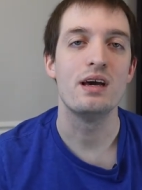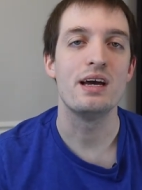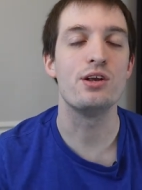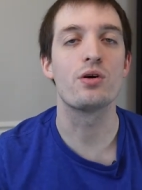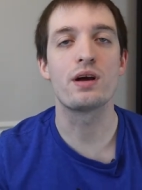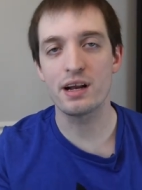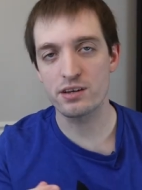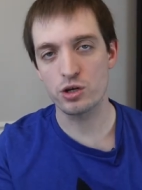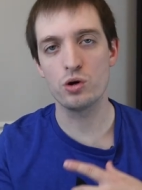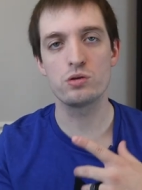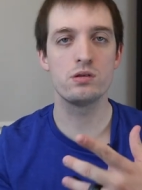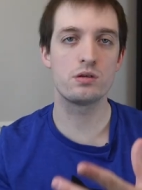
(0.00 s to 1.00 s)
and you're gonna have to
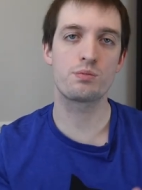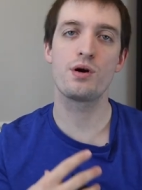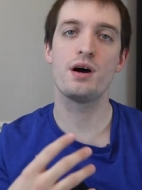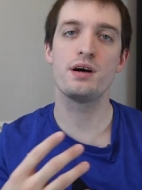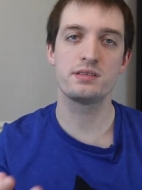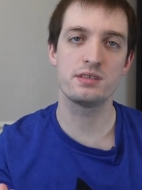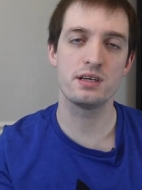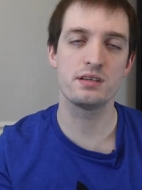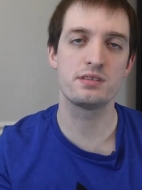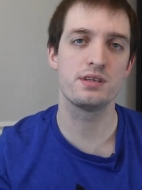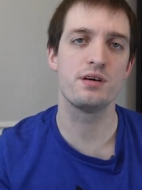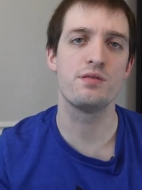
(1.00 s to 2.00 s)
go through the
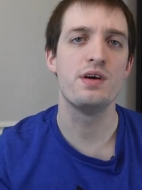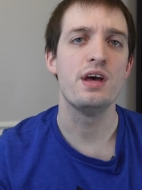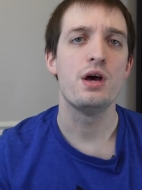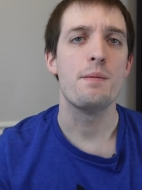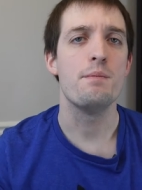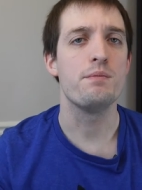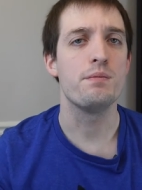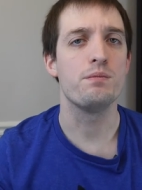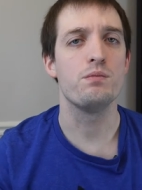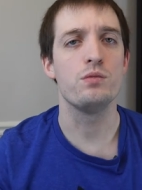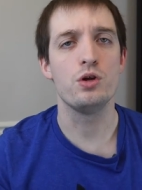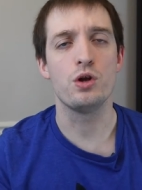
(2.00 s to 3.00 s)
process of,
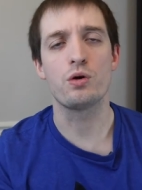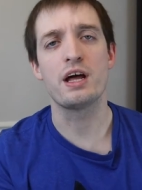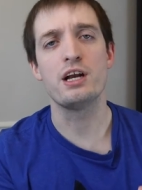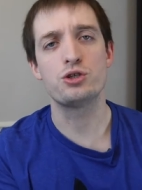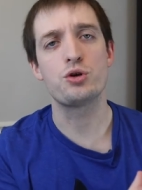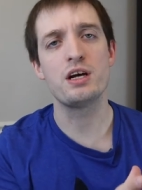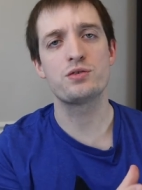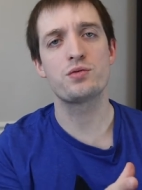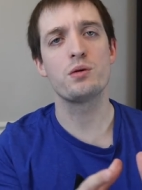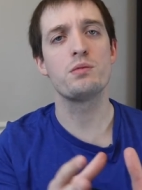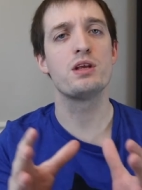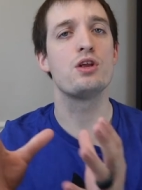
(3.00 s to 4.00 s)
you know, kind of
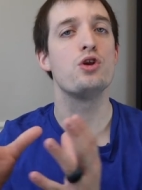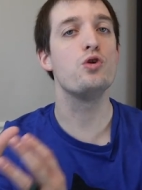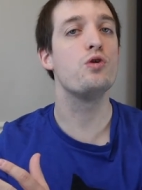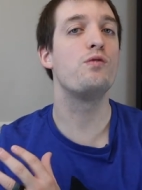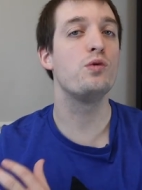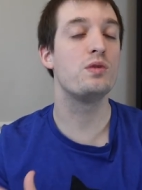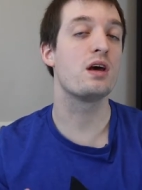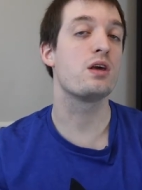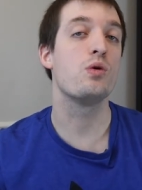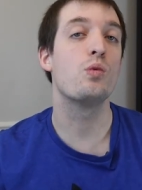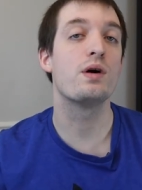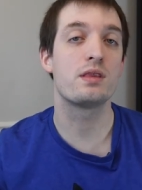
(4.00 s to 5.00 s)
transferring to the new food that
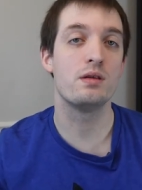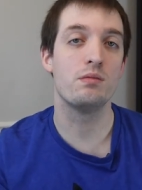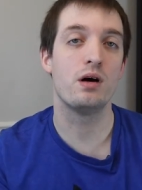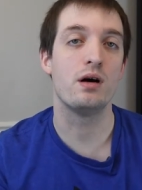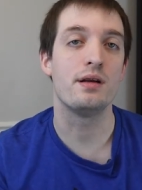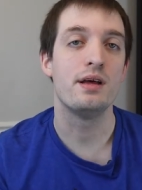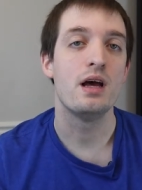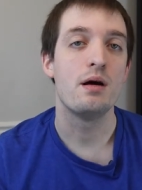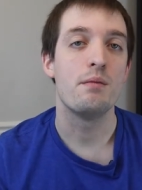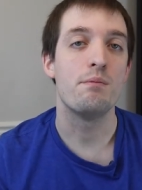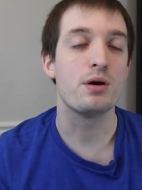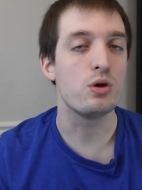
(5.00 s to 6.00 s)
you want them on.
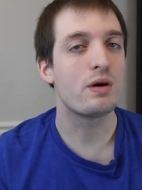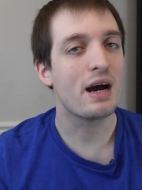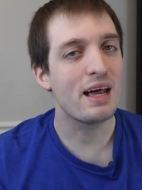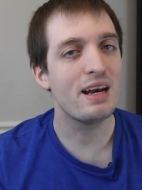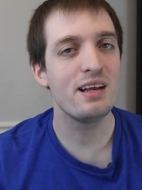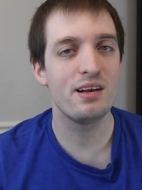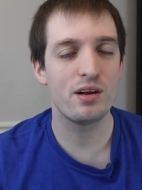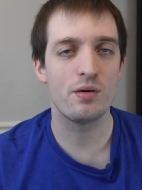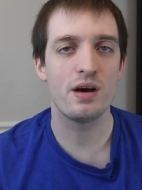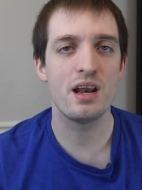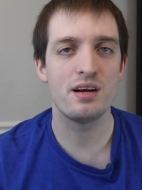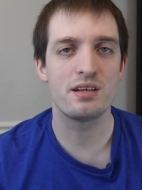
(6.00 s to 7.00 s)
But you kind of need to know
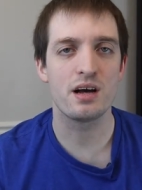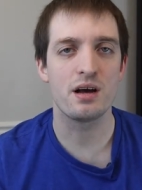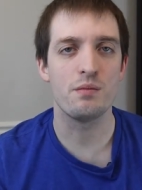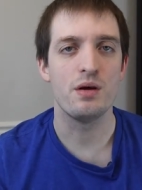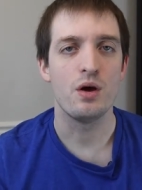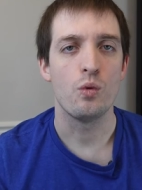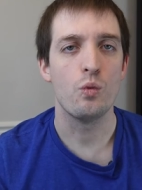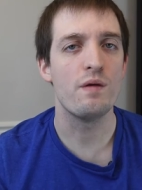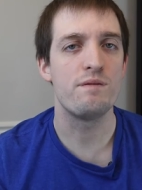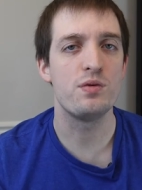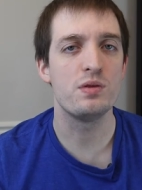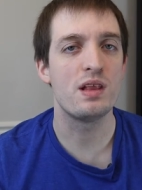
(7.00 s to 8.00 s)
ahead of time
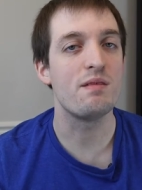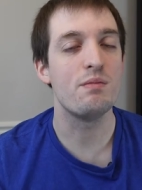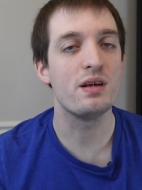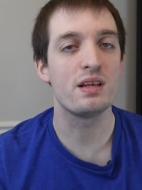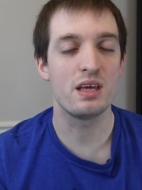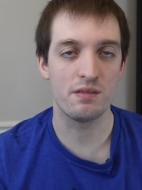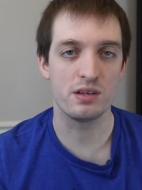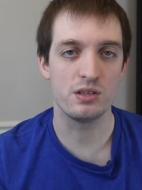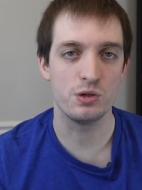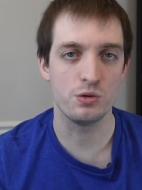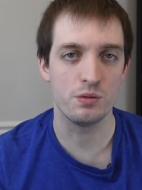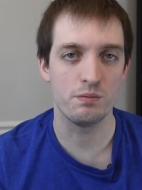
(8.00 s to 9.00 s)
what food they've been giving
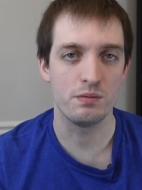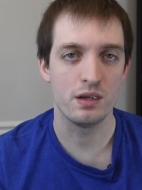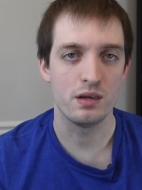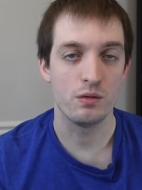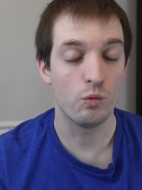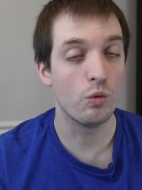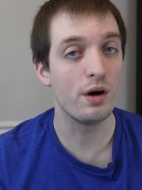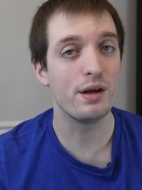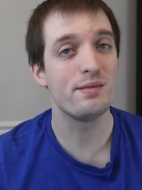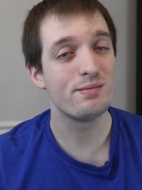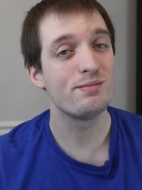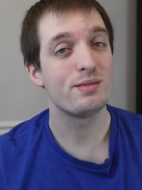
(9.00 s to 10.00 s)
to them.
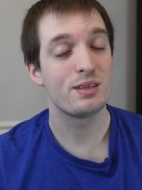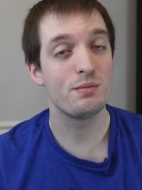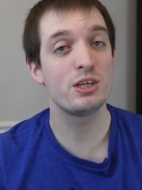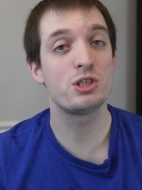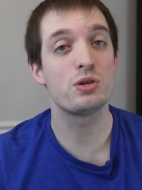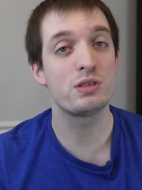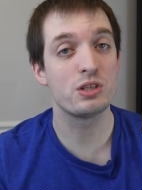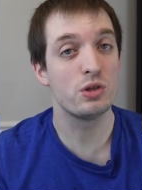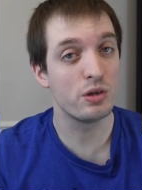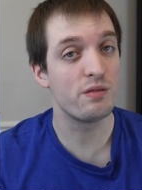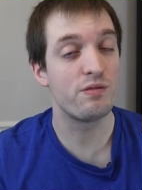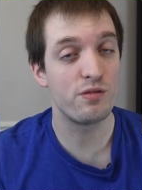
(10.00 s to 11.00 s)
One, make sure it's a
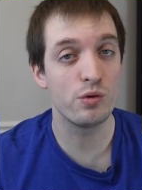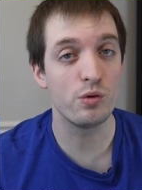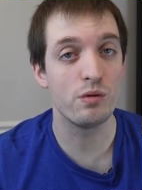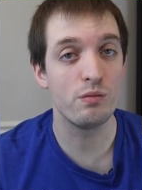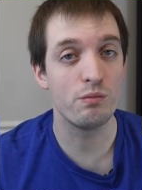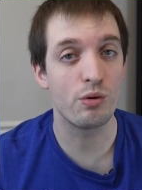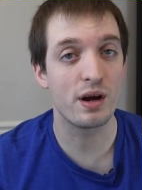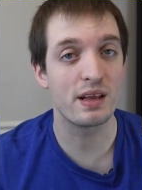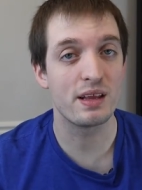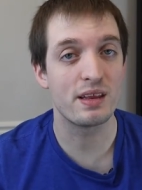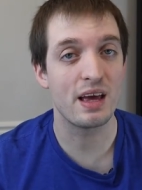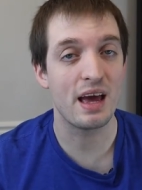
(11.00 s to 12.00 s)
good food brand
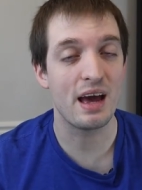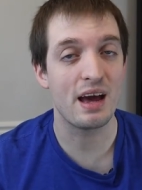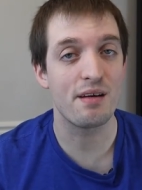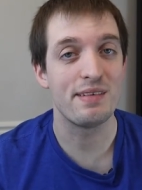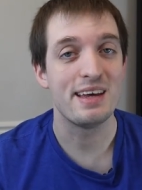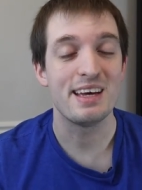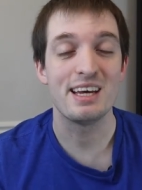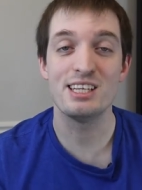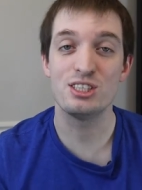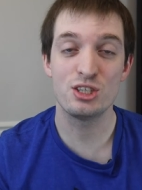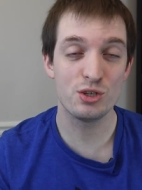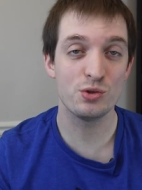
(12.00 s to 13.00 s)
that they have,
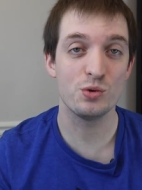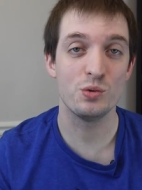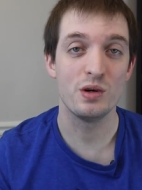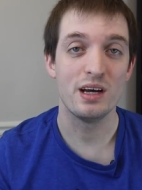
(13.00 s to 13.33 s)
and two,